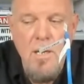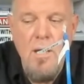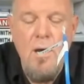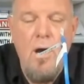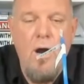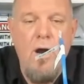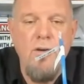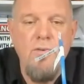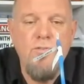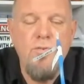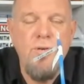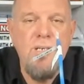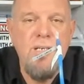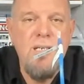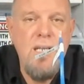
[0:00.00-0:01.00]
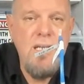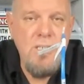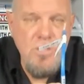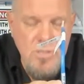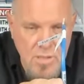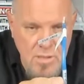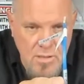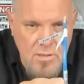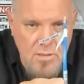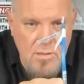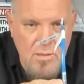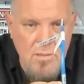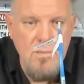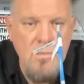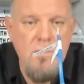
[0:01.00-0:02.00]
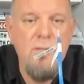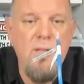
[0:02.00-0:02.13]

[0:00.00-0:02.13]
Our traditional